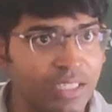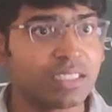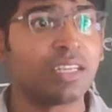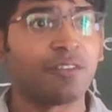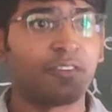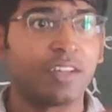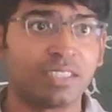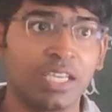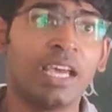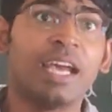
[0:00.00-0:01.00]
what is the
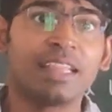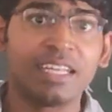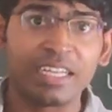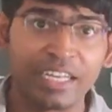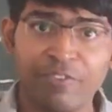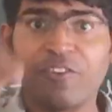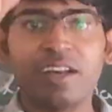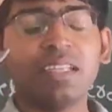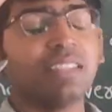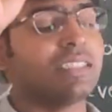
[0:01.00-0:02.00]
difference? The
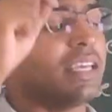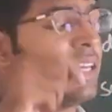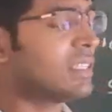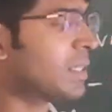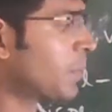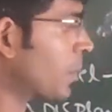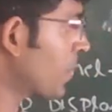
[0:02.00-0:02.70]
difference is